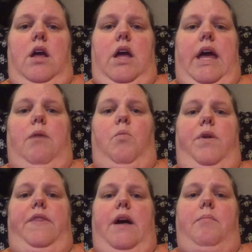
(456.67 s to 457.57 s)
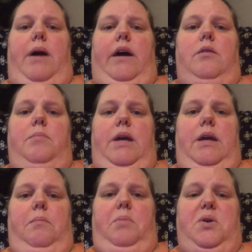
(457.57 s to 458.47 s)
And with that bile
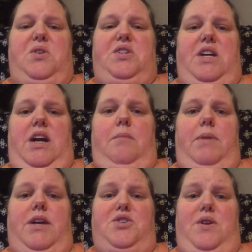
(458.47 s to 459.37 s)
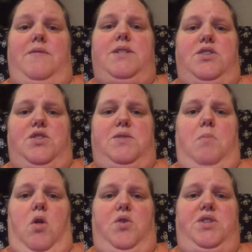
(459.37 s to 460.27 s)
being pushed up, because you have such a
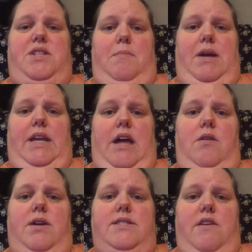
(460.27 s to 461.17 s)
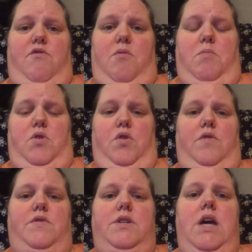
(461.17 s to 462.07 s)
smaller stomach now, because they've
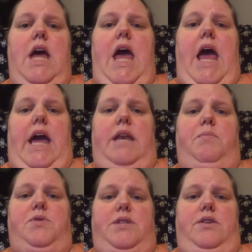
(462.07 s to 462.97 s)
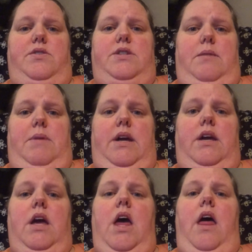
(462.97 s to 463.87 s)
removed 80% of your stomach,
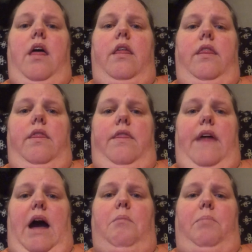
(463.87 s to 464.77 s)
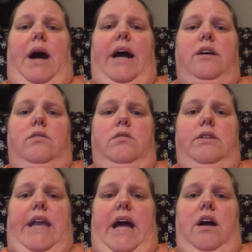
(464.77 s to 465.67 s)
that bile
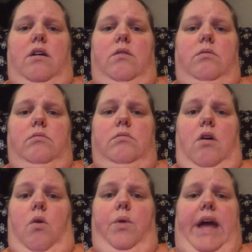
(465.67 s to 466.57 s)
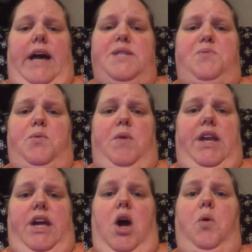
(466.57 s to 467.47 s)
now only has one way
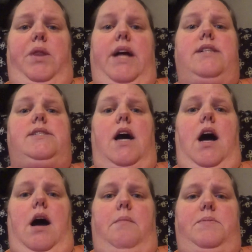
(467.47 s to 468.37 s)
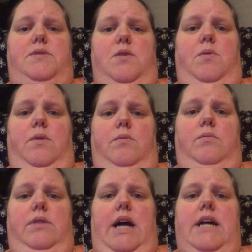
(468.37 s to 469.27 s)
to go, and that's up. So
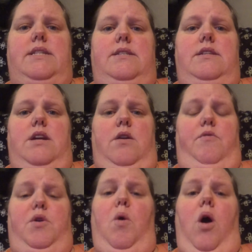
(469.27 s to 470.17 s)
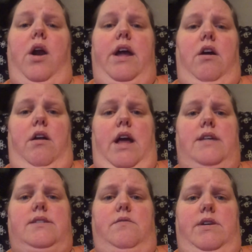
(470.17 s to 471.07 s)
that, if you already are an
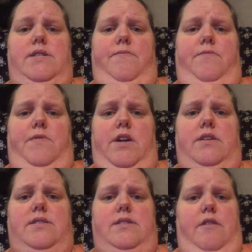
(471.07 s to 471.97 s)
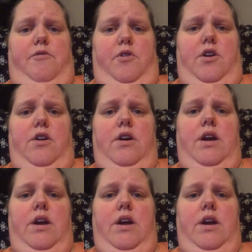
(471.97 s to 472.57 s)
acid reflux sufferer,